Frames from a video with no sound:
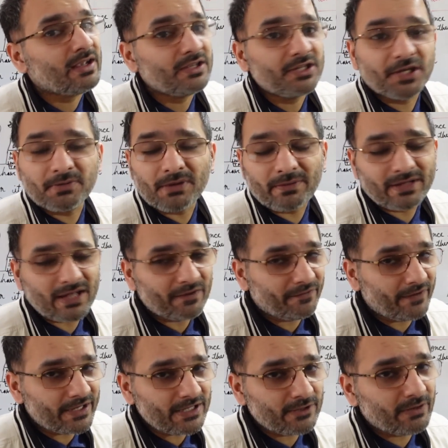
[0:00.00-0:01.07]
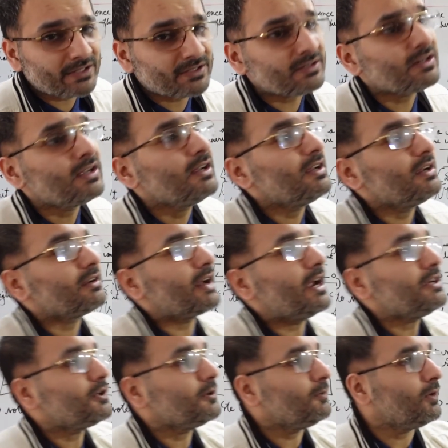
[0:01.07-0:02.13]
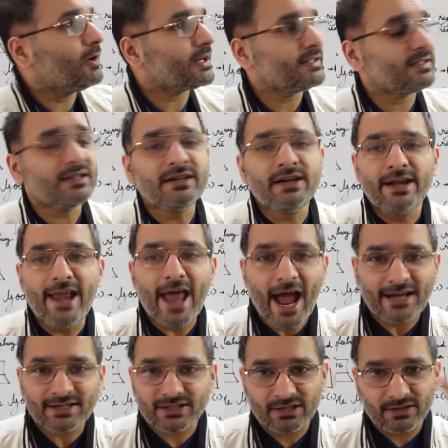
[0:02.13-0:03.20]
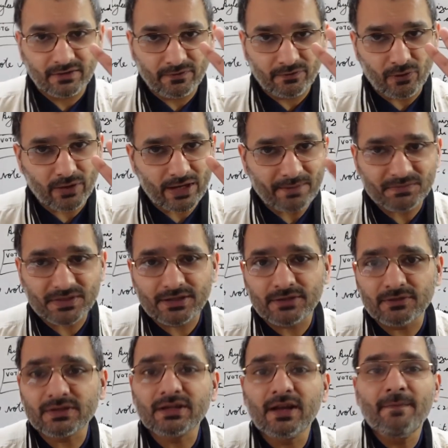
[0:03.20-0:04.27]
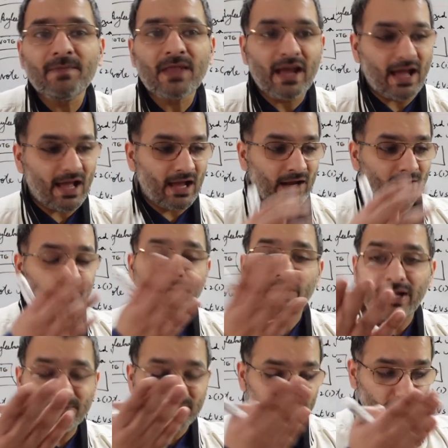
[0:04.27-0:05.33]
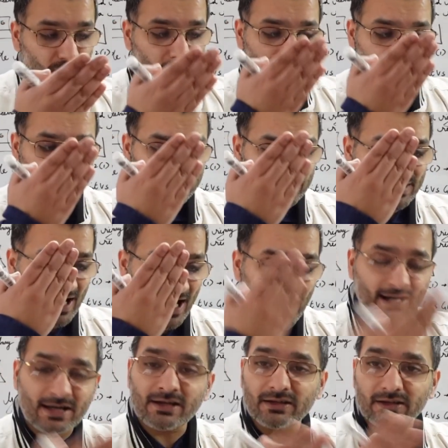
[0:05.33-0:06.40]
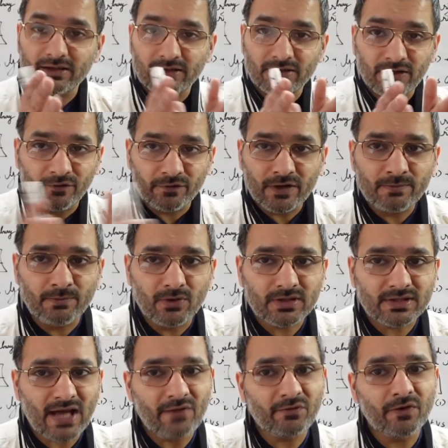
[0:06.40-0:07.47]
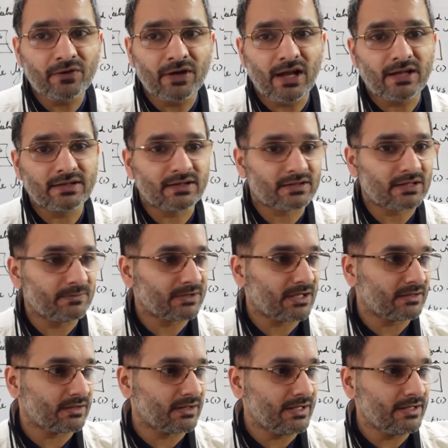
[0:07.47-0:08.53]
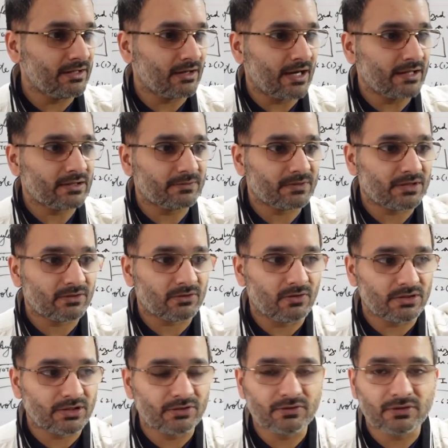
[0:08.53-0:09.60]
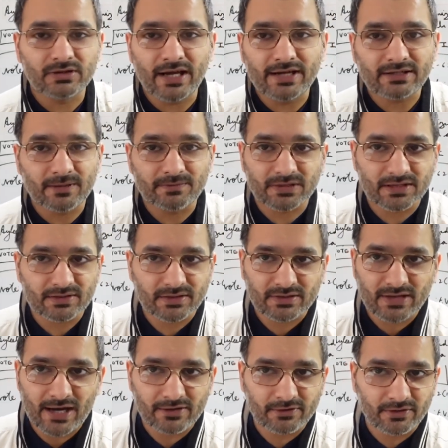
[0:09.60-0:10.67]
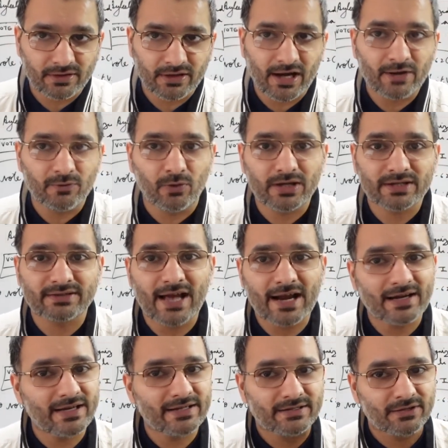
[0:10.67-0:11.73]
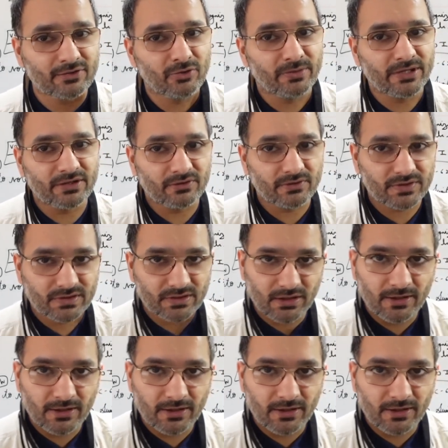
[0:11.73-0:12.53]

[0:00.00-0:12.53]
You remember that funny question? Right to vote is a dash 4 MCQs, 4 MCQ options, and different books have different answers. Some say it's a legal right, some say it's a constitutional right, some say it's a statutory right. What exactly is it? Nobody knows.